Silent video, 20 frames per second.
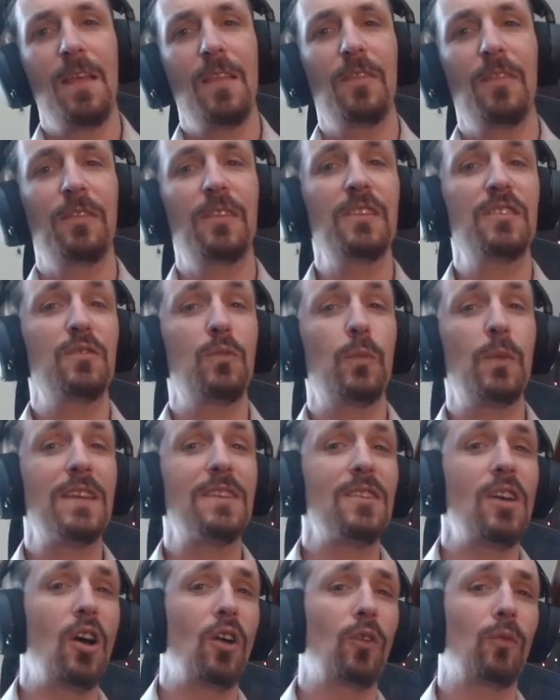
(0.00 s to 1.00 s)
This
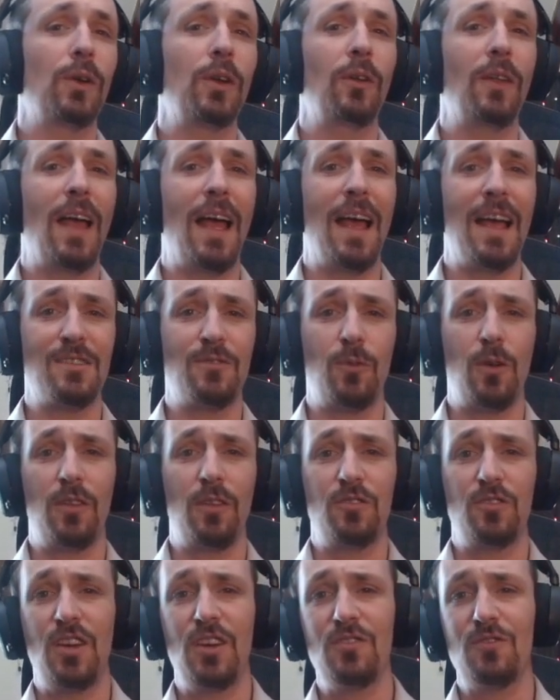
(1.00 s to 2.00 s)
week's Unreal
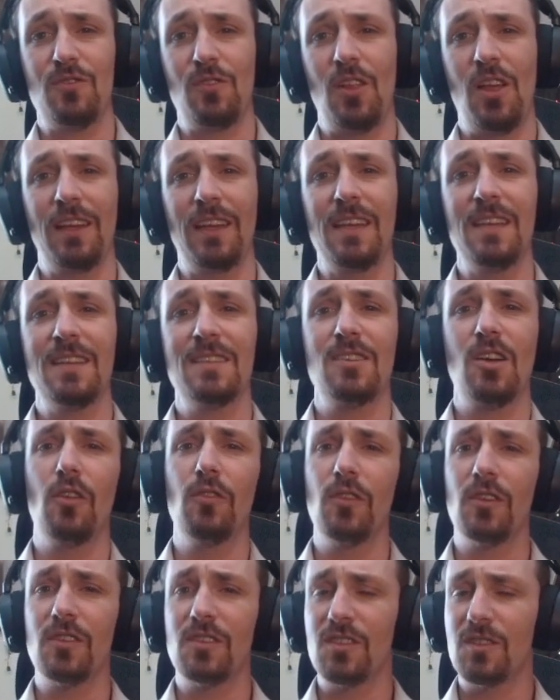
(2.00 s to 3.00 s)
Azeroth changelog is
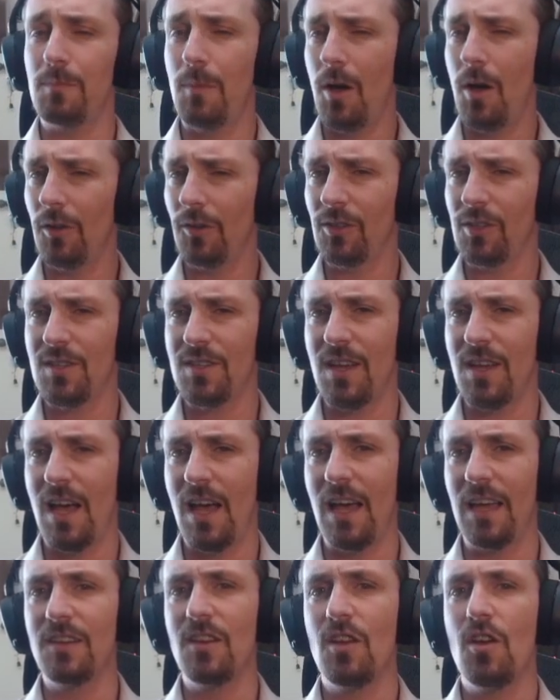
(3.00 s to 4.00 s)
on the smaller
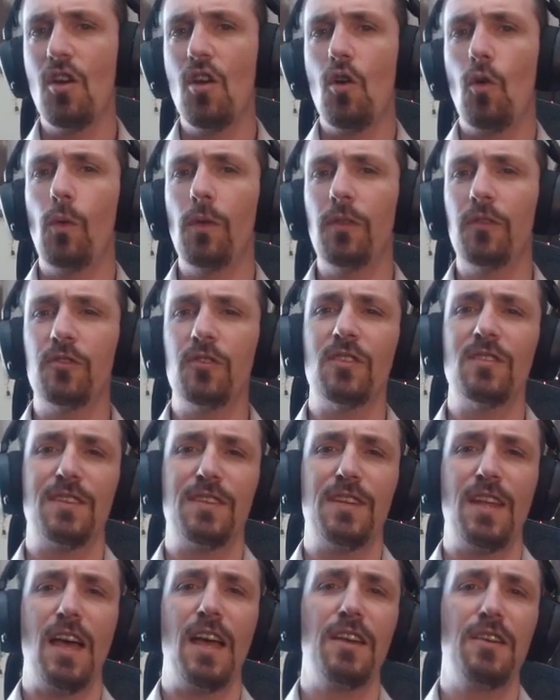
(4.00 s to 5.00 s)
side with just
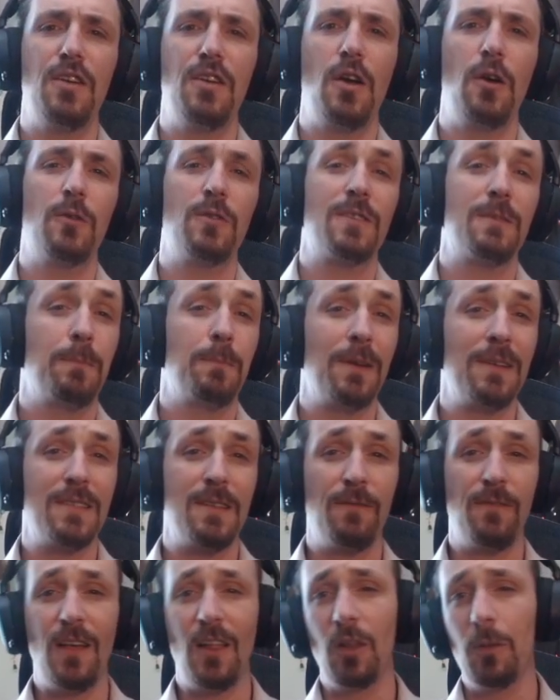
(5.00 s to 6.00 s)
9 notes, but
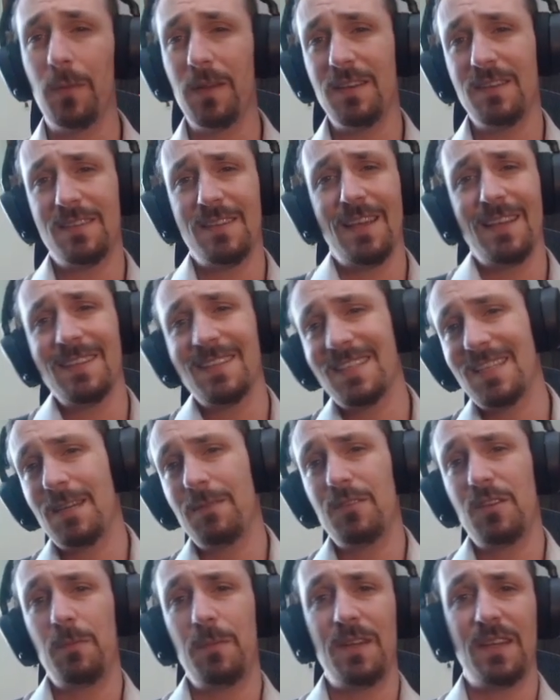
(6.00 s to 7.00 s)
development does
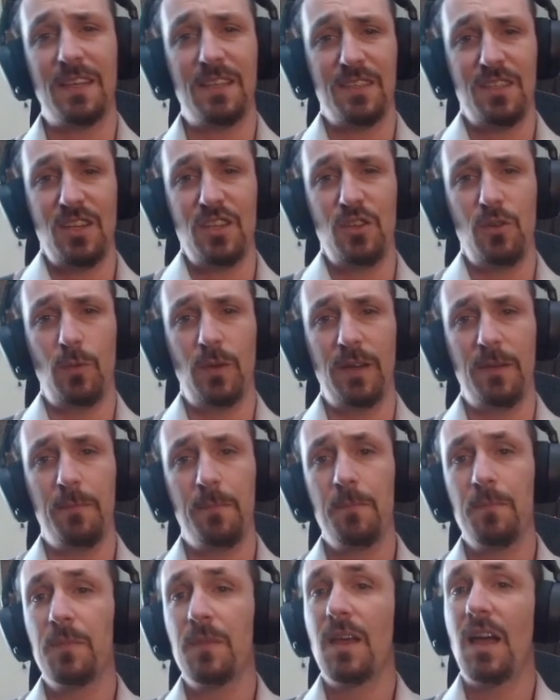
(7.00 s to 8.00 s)
seem to be continuing.
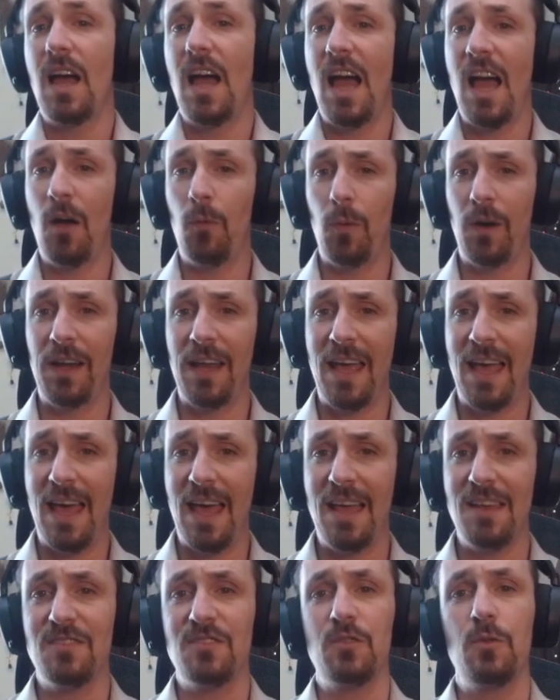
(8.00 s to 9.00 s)
I went
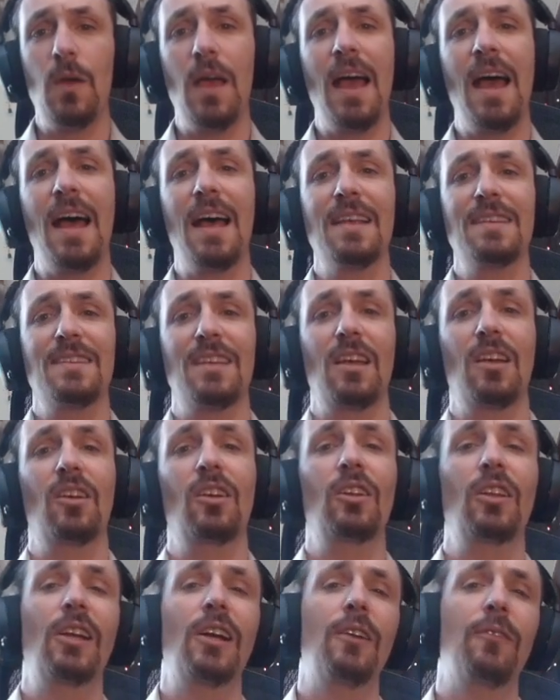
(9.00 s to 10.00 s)
ahead to ask
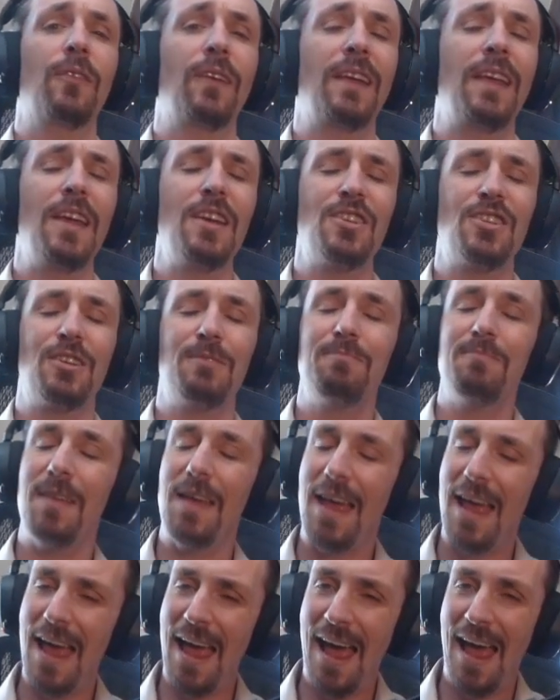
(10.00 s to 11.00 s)
clarification
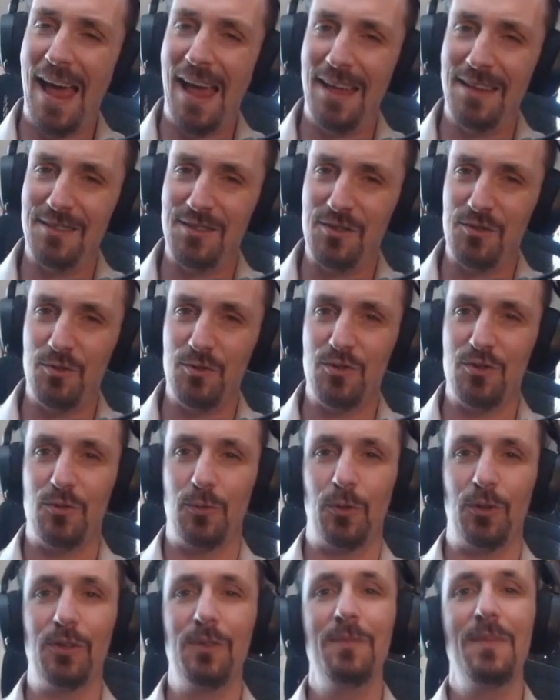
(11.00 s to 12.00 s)
as
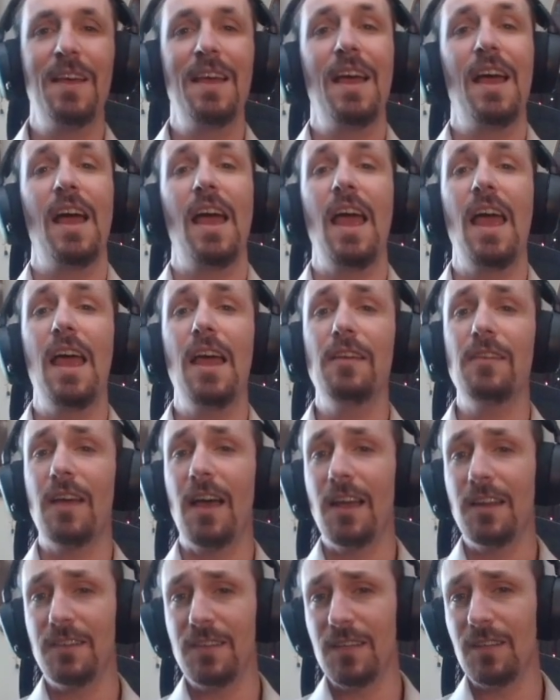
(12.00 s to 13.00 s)
usual, and
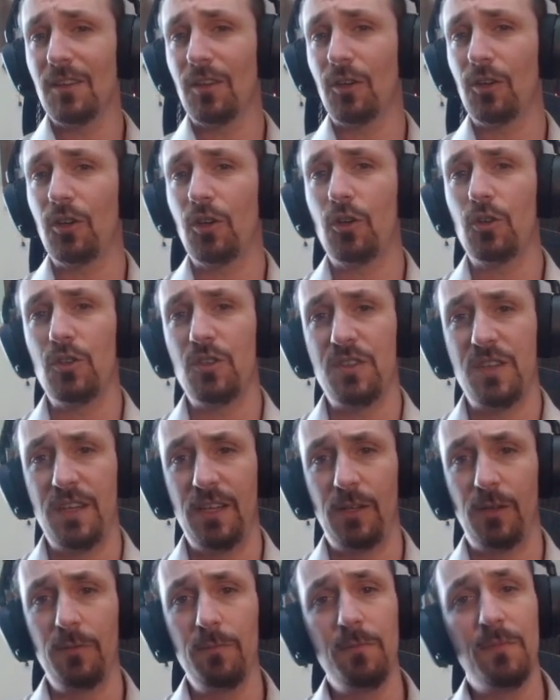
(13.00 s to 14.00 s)
I did learn a good
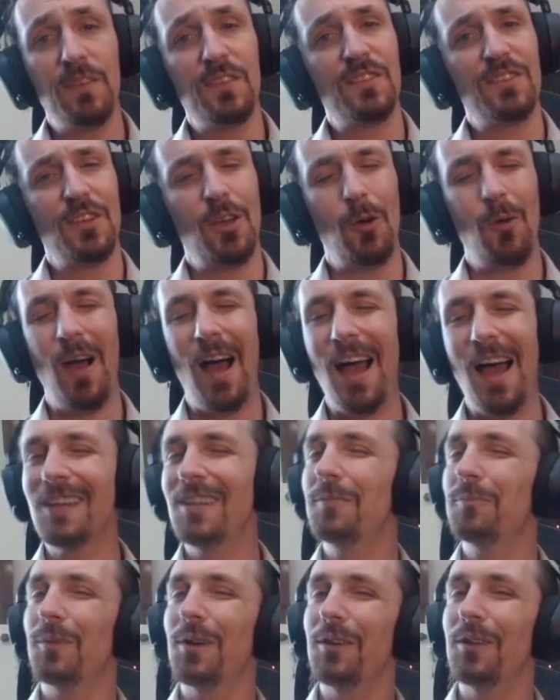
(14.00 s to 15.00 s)
deal, so I
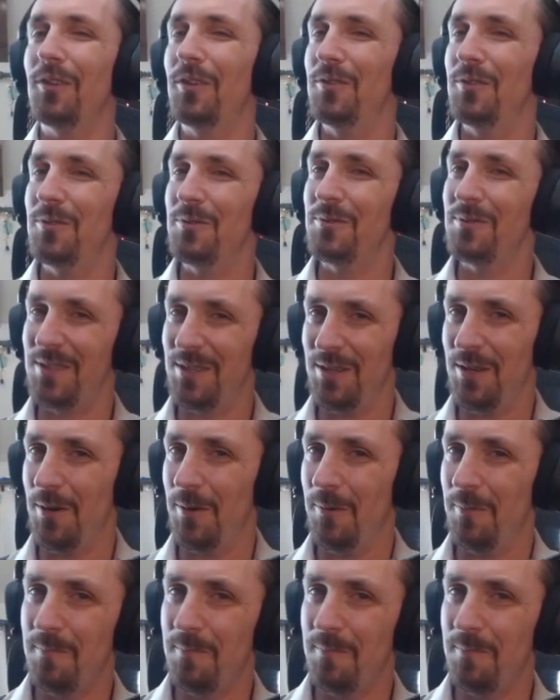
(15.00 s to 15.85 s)
can bring the news to you.